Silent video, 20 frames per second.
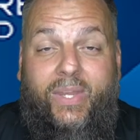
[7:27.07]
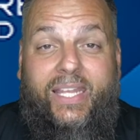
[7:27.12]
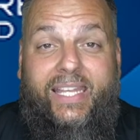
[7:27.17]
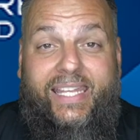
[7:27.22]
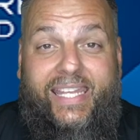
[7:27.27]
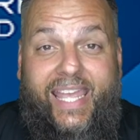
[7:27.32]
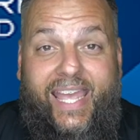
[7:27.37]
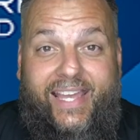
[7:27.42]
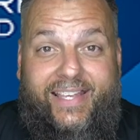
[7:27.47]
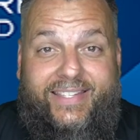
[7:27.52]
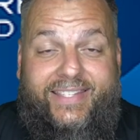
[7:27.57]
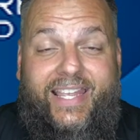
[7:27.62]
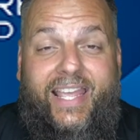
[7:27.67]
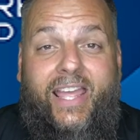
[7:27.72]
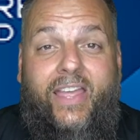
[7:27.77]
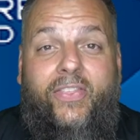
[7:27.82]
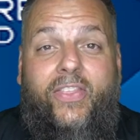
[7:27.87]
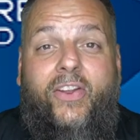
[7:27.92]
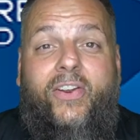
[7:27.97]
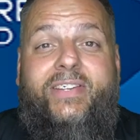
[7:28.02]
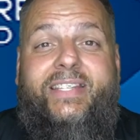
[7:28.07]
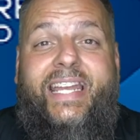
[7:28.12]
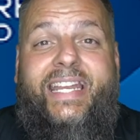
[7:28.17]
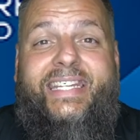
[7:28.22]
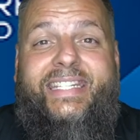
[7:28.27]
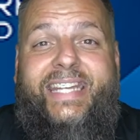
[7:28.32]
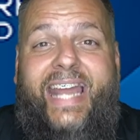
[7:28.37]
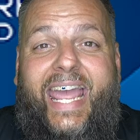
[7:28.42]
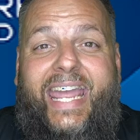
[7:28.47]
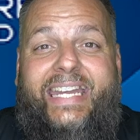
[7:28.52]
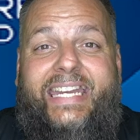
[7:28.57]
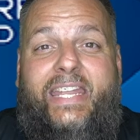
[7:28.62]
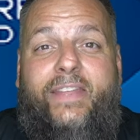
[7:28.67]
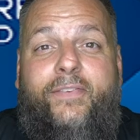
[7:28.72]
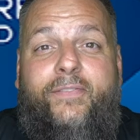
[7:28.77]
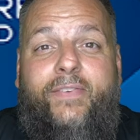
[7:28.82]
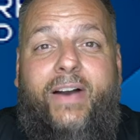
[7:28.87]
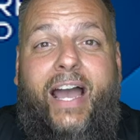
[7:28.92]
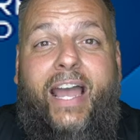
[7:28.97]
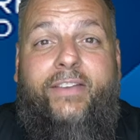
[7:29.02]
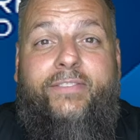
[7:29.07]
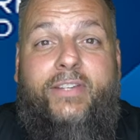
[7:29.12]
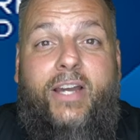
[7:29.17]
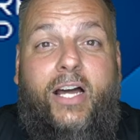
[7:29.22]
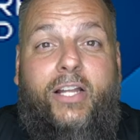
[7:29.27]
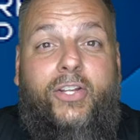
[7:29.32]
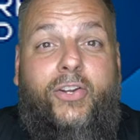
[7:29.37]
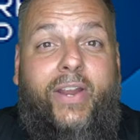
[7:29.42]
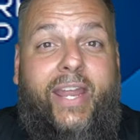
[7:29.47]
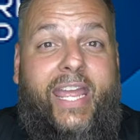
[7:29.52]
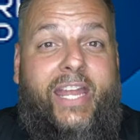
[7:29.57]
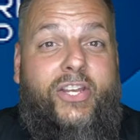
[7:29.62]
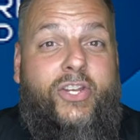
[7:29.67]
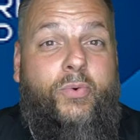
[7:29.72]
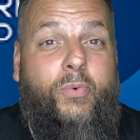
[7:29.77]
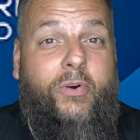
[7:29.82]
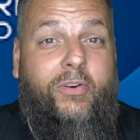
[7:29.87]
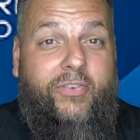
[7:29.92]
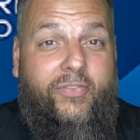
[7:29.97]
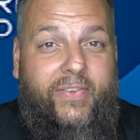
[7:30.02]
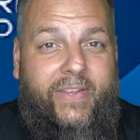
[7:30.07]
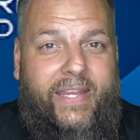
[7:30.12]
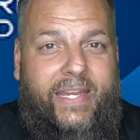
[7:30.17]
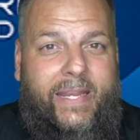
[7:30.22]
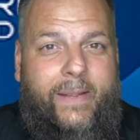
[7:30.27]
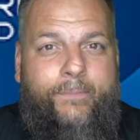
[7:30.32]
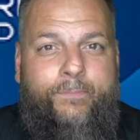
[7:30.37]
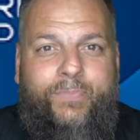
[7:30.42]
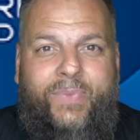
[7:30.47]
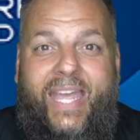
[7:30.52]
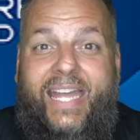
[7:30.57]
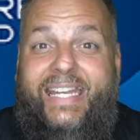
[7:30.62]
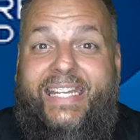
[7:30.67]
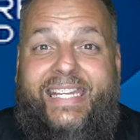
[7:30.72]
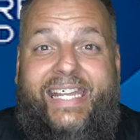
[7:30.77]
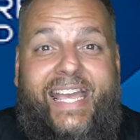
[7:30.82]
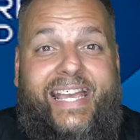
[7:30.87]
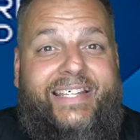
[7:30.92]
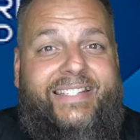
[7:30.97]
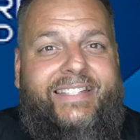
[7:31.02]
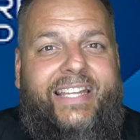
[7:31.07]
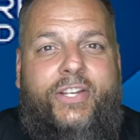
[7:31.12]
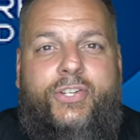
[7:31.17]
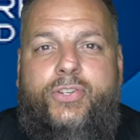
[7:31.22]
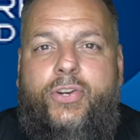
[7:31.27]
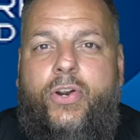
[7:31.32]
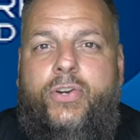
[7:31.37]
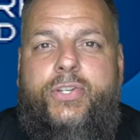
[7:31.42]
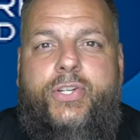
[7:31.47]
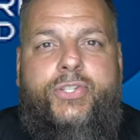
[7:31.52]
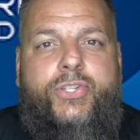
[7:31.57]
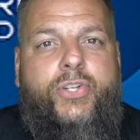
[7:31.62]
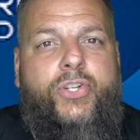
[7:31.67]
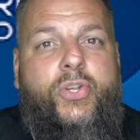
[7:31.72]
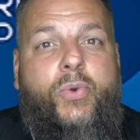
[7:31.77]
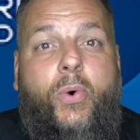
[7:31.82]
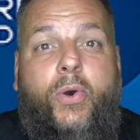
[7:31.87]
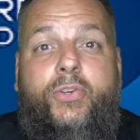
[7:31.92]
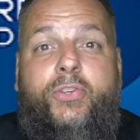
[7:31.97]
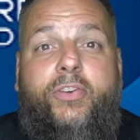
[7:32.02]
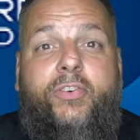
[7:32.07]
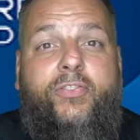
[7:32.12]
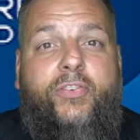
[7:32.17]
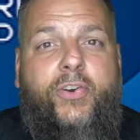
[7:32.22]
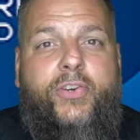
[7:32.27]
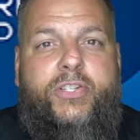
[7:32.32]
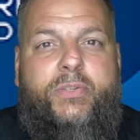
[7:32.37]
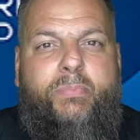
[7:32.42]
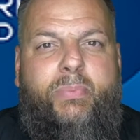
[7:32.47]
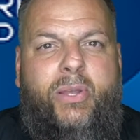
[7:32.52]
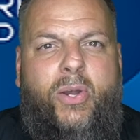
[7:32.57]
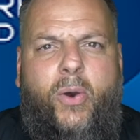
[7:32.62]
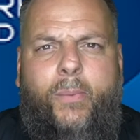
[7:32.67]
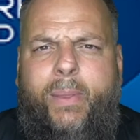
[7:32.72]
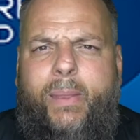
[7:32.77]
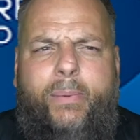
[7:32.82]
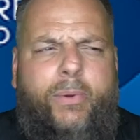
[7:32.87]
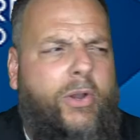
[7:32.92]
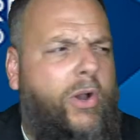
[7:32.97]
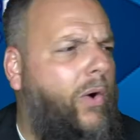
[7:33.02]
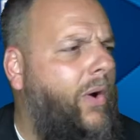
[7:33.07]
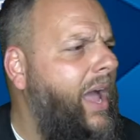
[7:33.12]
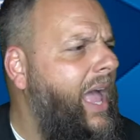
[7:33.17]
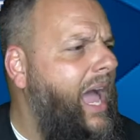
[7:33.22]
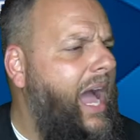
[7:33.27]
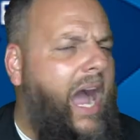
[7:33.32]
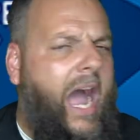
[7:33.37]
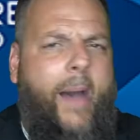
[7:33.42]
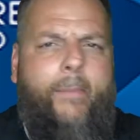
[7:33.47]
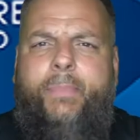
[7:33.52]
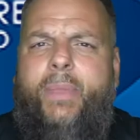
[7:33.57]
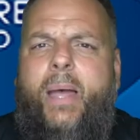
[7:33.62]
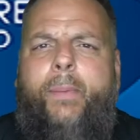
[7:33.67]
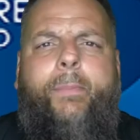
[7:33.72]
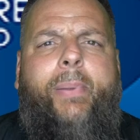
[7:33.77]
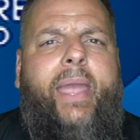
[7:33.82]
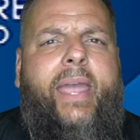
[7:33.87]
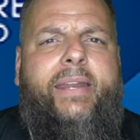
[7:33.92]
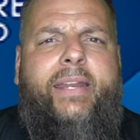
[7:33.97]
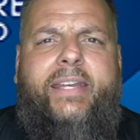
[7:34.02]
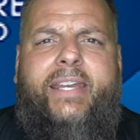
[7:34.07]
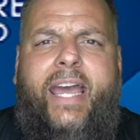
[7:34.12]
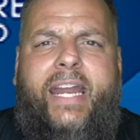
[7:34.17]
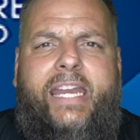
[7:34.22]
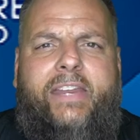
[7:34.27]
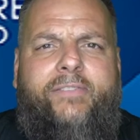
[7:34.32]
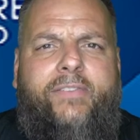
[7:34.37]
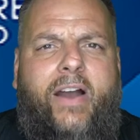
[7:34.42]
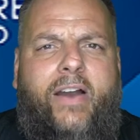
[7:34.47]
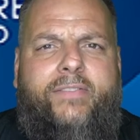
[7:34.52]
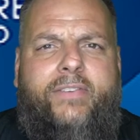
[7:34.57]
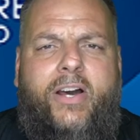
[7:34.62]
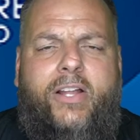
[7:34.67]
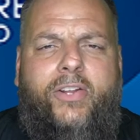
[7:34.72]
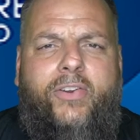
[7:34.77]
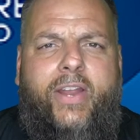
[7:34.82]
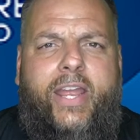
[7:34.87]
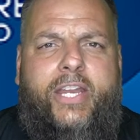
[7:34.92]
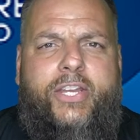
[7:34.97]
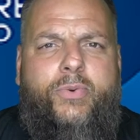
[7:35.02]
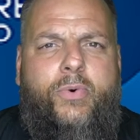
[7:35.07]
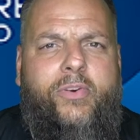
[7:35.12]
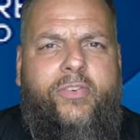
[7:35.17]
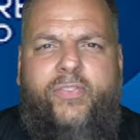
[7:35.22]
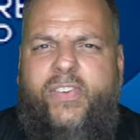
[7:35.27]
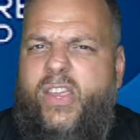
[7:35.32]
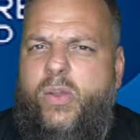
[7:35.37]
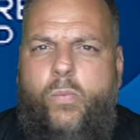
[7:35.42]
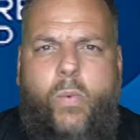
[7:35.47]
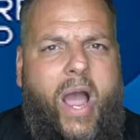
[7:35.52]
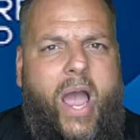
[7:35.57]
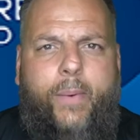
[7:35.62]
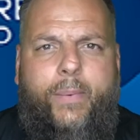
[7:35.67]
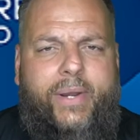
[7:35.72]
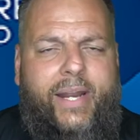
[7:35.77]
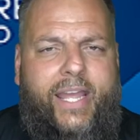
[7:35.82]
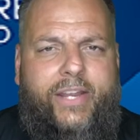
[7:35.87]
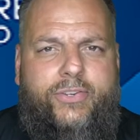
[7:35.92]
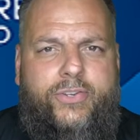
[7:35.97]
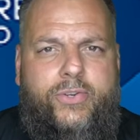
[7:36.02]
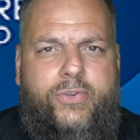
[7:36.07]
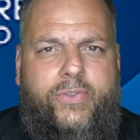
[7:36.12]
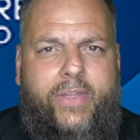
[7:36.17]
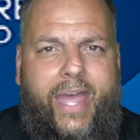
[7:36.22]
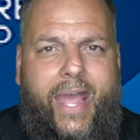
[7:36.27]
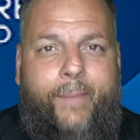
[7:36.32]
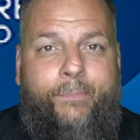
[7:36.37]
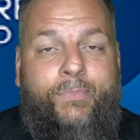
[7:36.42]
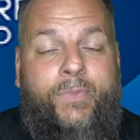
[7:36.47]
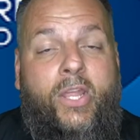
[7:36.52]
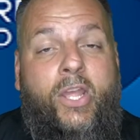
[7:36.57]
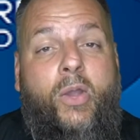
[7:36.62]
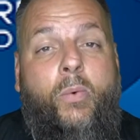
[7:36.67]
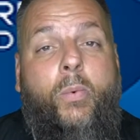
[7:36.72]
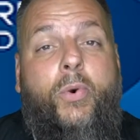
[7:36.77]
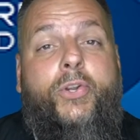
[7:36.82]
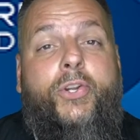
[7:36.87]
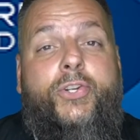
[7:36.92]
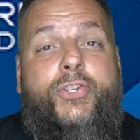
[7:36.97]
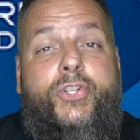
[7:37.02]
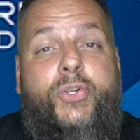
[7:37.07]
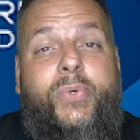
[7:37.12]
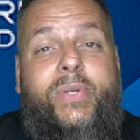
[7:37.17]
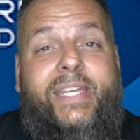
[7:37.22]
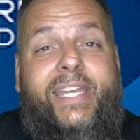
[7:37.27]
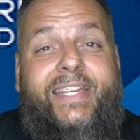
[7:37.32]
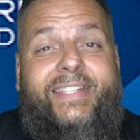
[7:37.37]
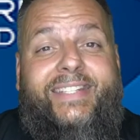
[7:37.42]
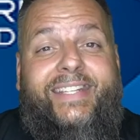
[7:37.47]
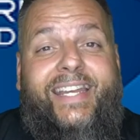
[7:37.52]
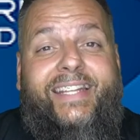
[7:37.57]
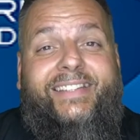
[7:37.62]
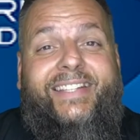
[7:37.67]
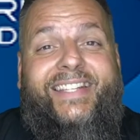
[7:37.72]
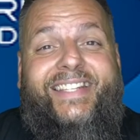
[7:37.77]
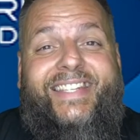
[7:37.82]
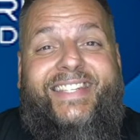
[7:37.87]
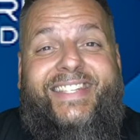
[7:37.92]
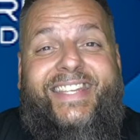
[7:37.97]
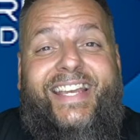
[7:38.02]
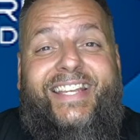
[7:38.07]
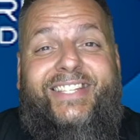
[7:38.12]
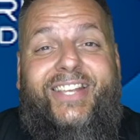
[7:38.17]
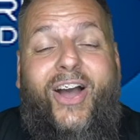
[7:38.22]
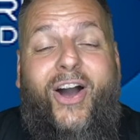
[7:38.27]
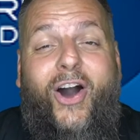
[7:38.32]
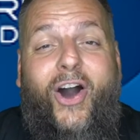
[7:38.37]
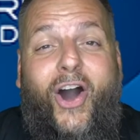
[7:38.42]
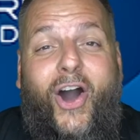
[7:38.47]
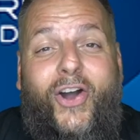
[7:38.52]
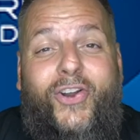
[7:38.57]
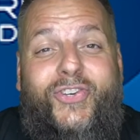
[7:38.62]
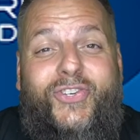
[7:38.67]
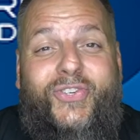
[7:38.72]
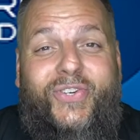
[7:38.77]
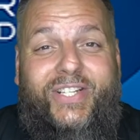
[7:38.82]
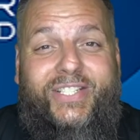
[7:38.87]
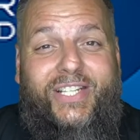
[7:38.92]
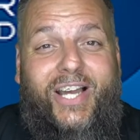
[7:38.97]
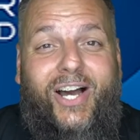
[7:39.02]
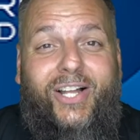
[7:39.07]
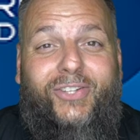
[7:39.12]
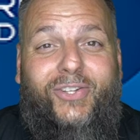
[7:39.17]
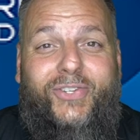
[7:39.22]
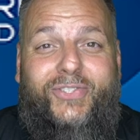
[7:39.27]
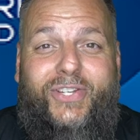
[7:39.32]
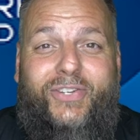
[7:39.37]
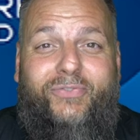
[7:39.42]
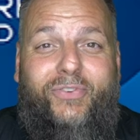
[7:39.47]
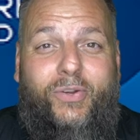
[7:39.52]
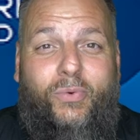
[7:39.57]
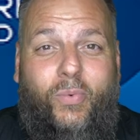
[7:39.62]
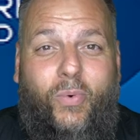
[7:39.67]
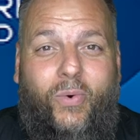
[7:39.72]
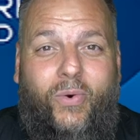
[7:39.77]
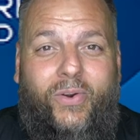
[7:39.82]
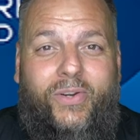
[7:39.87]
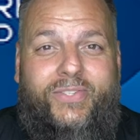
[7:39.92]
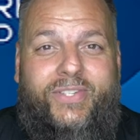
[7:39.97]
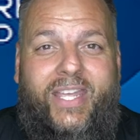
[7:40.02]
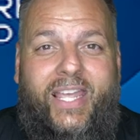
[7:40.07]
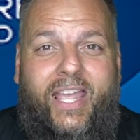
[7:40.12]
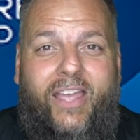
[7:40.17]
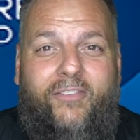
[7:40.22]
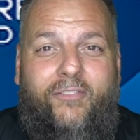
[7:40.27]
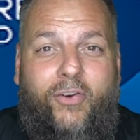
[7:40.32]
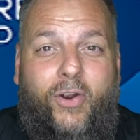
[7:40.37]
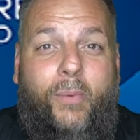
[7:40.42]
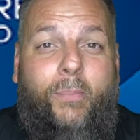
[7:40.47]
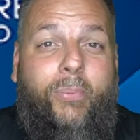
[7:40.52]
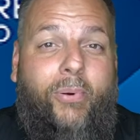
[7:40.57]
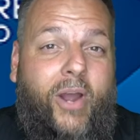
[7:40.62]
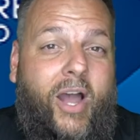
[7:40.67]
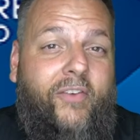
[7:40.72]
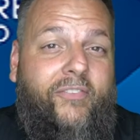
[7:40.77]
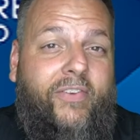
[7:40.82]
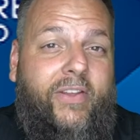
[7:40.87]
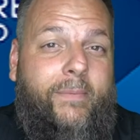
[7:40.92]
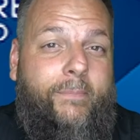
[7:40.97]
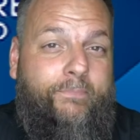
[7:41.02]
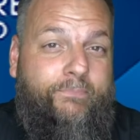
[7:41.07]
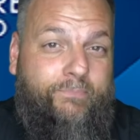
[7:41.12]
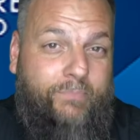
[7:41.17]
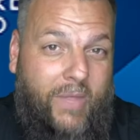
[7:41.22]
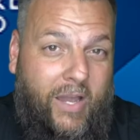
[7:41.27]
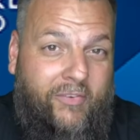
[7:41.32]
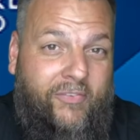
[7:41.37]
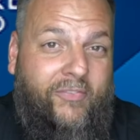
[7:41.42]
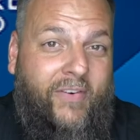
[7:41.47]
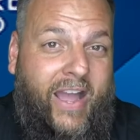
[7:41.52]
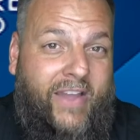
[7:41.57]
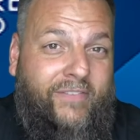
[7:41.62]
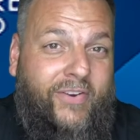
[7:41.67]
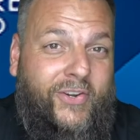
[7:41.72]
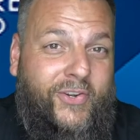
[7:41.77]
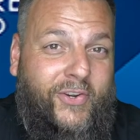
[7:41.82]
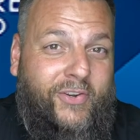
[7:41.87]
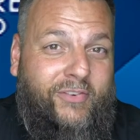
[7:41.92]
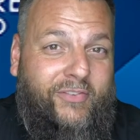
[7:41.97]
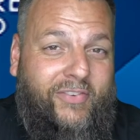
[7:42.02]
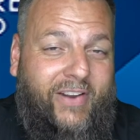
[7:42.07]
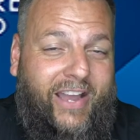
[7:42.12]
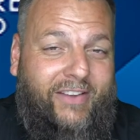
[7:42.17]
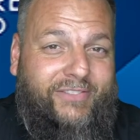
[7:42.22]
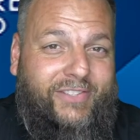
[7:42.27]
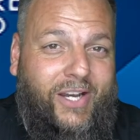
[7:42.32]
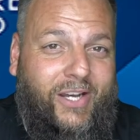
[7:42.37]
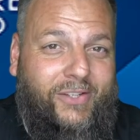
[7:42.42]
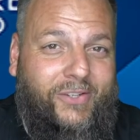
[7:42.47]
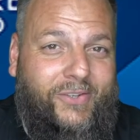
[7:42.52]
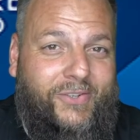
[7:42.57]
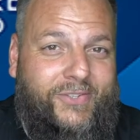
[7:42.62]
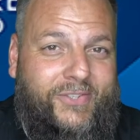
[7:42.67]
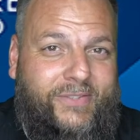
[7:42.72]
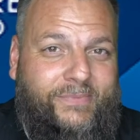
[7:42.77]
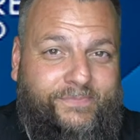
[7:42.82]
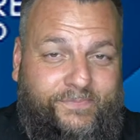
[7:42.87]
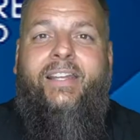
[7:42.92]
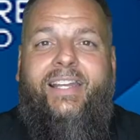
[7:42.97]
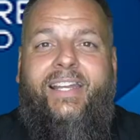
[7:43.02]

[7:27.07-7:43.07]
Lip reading: Yes, there is a $95 annual fee, and yes, they charge it to you on your first bill. And people go, I'm not paying a $95 annual fee. Why would I do that? Well, you're doing it to get the $600 in rewards for a profit of $505.